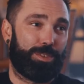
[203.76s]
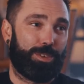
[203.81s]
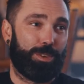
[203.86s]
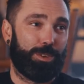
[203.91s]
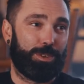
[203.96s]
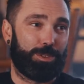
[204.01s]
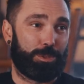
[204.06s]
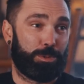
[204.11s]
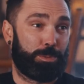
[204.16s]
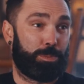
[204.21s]

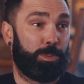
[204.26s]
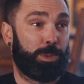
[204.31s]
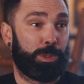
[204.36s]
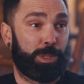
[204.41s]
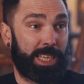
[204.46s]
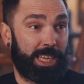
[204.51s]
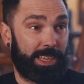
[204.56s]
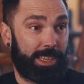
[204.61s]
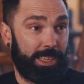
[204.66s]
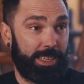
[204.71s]
for us was
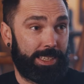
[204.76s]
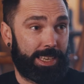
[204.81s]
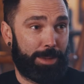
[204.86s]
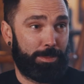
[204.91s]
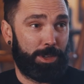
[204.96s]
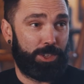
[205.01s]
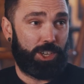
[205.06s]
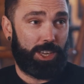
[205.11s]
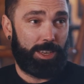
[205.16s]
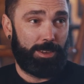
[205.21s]
particularly
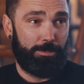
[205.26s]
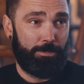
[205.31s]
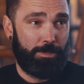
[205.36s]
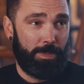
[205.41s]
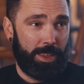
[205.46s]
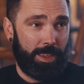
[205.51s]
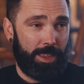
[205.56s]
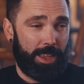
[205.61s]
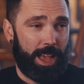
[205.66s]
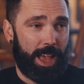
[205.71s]
damaging.
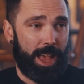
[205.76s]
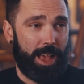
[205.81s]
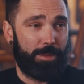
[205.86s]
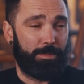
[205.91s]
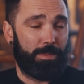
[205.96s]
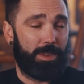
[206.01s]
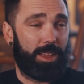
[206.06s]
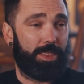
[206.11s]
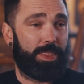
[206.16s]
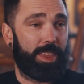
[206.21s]

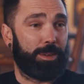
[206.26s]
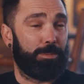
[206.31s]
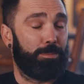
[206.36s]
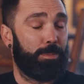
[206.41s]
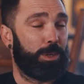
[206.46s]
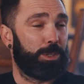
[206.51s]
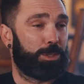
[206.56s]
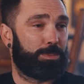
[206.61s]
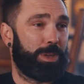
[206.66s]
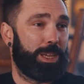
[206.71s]
I think
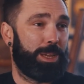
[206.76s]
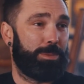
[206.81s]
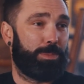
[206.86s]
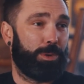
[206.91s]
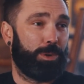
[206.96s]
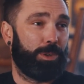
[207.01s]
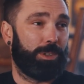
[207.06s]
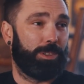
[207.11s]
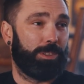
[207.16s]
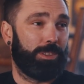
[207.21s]
most
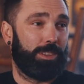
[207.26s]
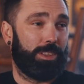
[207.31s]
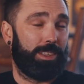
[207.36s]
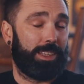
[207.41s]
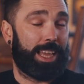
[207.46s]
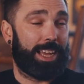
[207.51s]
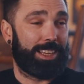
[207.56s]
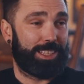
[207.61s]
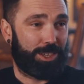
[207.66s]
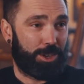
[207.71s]
people
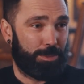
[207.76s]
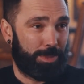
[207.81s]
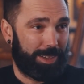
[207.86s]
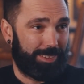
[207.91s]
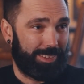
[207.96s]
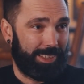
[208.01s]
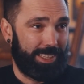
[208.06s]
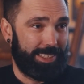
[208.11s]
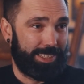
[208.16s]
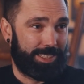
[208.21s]
like to come
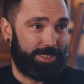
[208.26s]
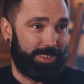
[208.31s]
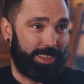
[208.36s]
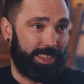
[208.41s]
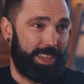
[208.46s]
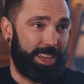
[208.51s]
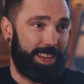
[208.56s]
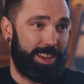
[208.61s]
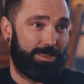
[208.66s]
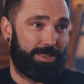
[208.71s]
out later in
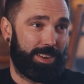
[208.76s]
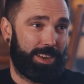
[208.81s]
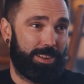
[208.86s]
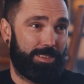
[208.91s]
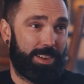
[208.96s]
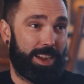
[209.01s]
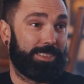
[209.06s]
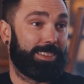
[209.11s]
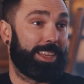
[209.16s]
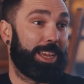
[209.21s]
the evening,
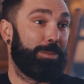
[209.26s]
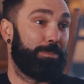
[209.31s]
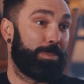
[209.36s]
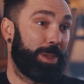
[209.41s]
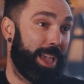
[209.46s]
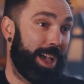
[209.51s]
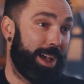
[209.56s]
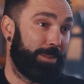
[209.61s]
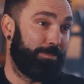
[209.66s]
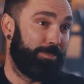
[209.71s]
around 8
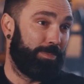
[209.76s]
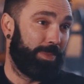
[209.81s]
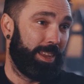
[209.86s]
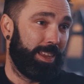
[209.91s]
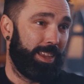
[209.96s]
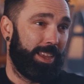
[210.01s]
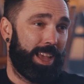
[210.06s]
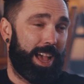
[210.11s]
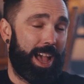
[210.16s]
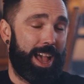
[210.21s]
PM.
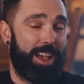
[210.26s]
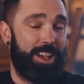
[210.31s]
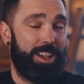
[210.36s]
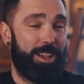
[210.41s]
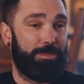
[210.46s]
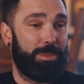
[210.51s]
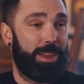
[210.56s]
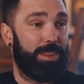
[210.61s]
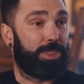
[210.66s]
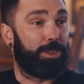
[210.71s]

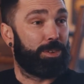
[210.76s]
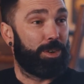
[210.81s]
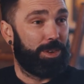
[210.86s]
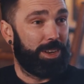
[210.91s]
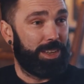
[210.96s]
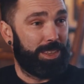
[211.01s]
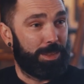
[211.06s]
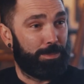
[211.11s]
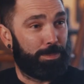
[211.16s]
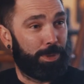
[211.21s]
If they're only in